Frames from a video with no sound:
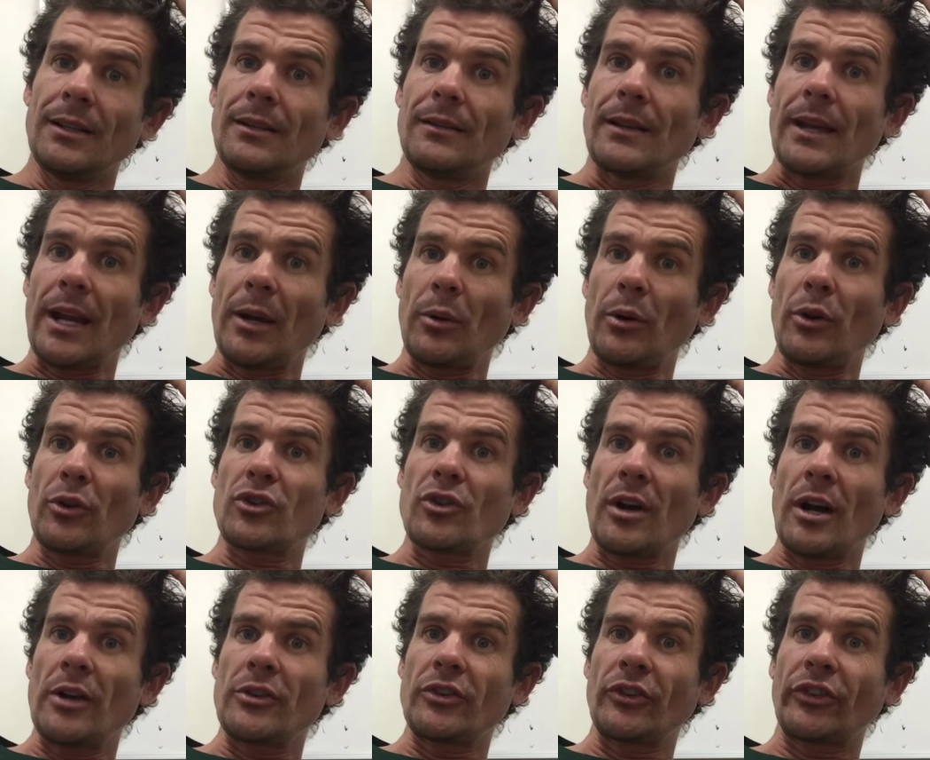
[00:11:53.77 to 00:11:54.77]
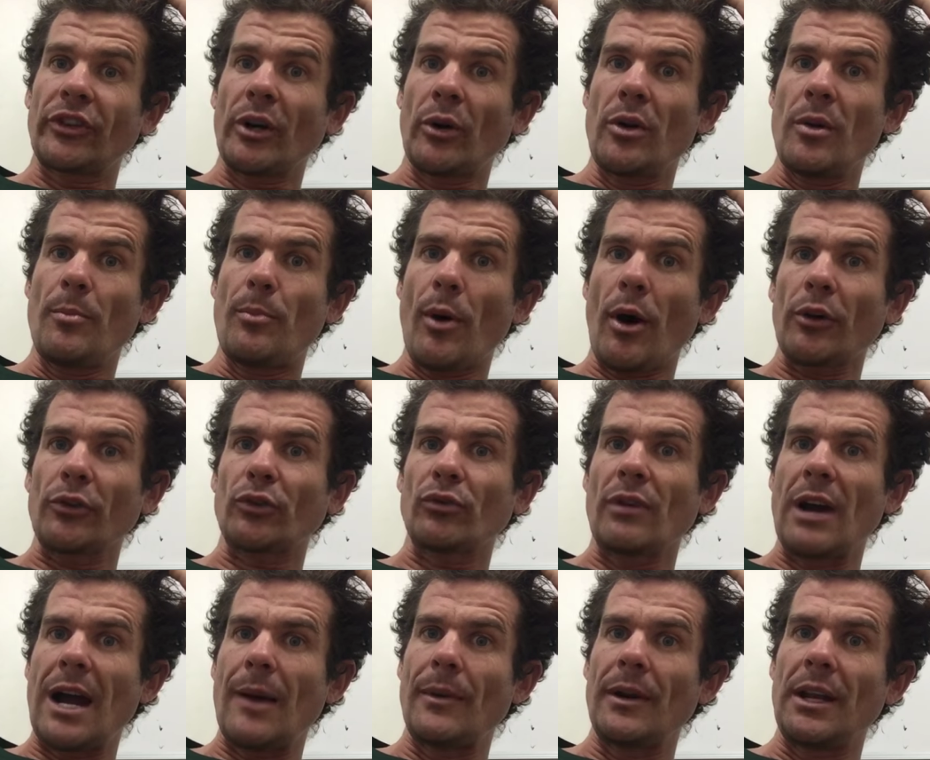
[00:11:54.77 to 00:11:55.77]
anyone who tries to sell you boxed
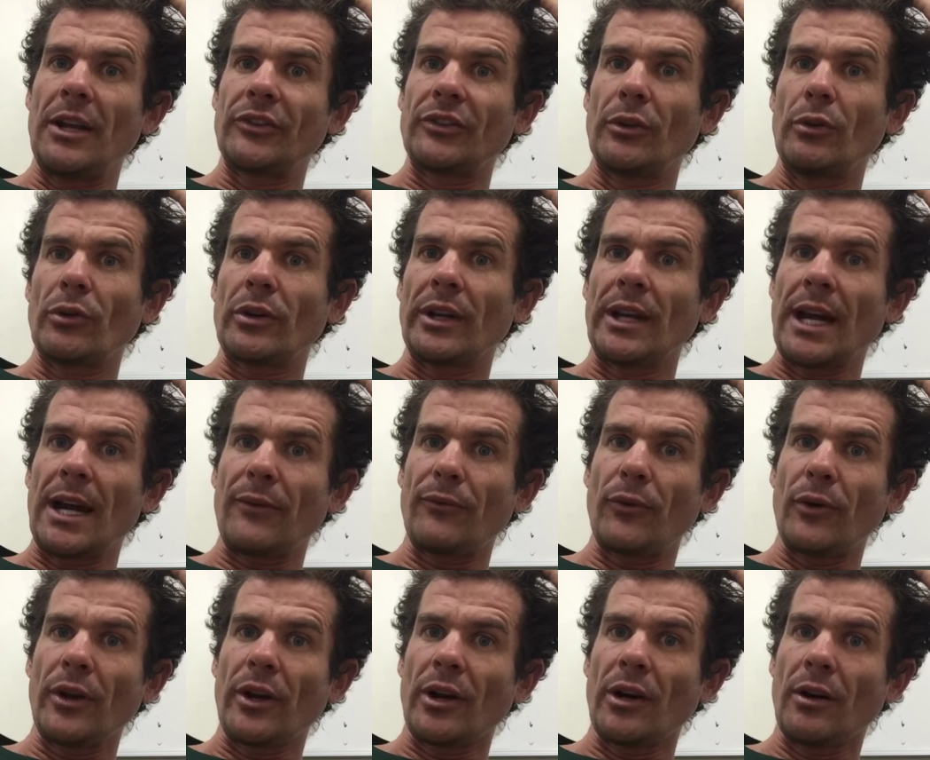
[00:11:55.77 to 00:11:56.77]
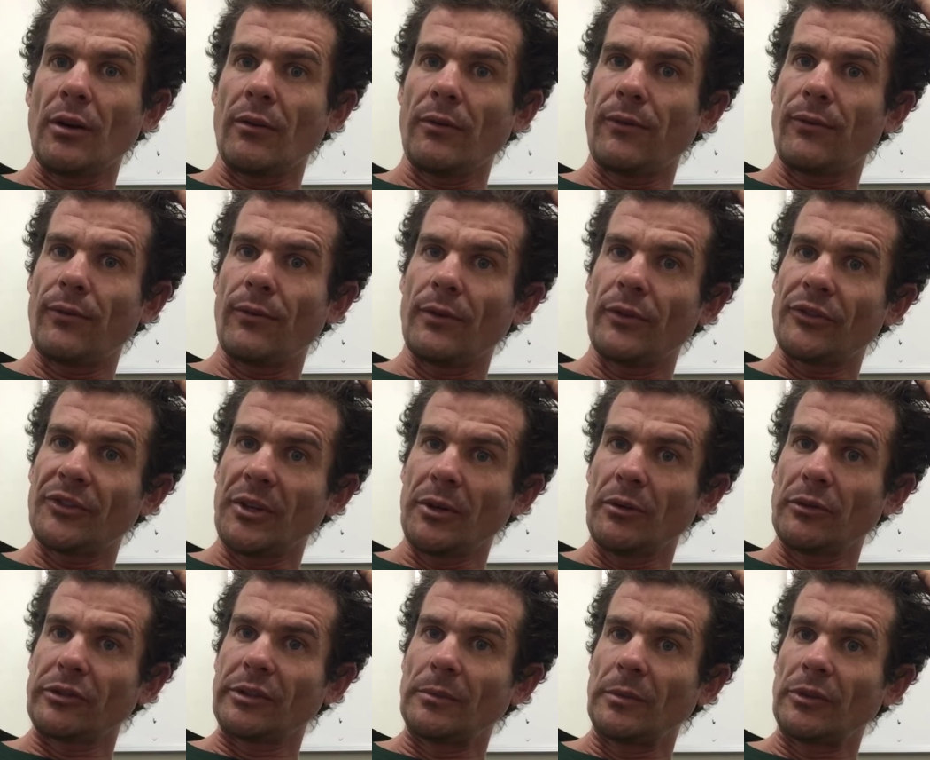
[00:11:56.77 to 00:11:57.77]
ramen isn't looking out for your health.
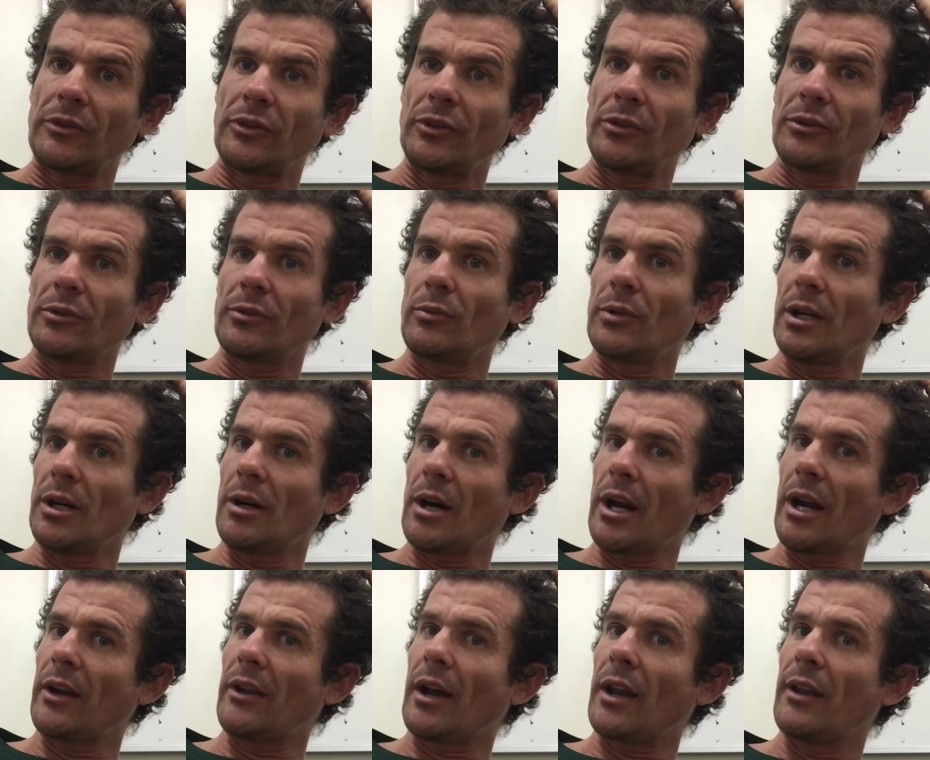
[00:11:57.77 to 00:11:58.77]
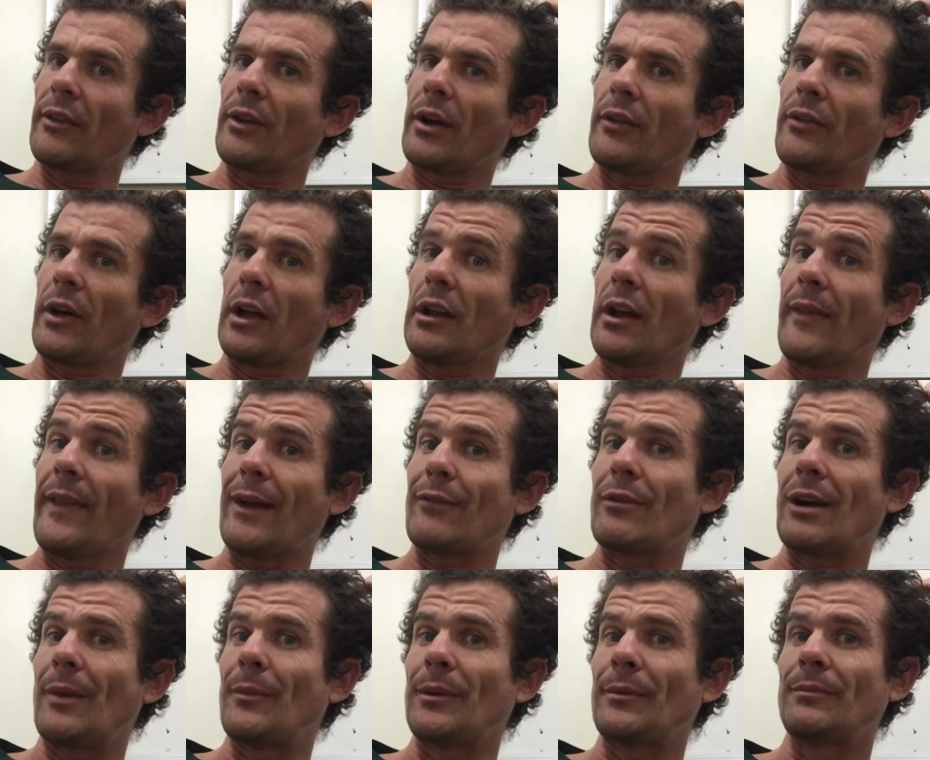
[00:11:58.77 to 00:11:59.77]
Seriously, McDougall. Well, I like that
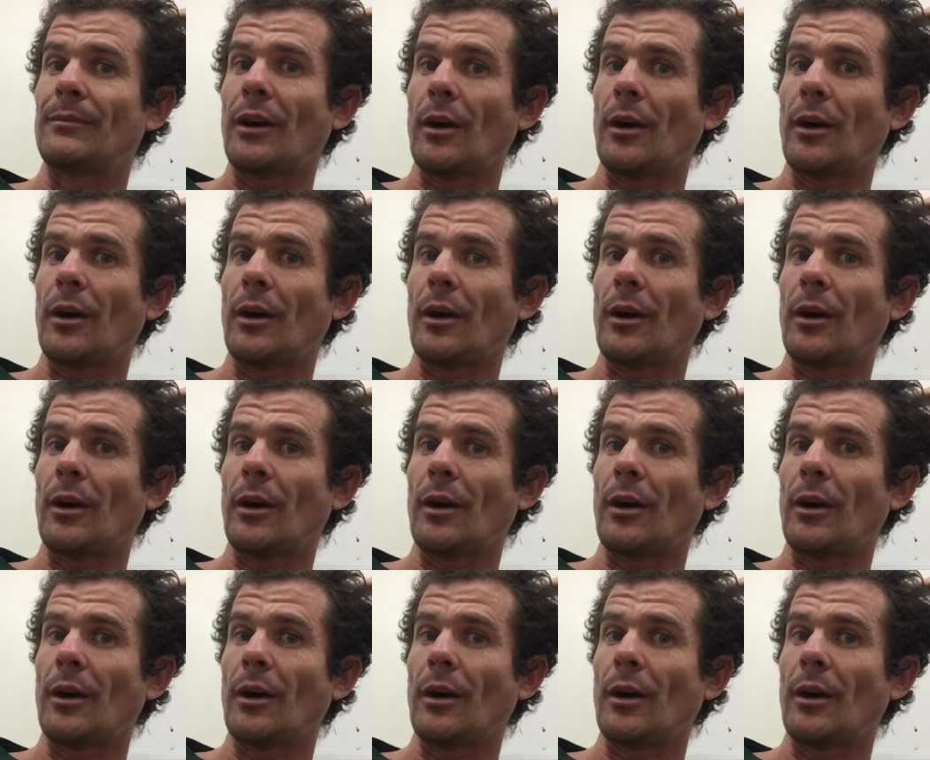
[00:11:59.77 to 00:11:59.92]
ramen. I'll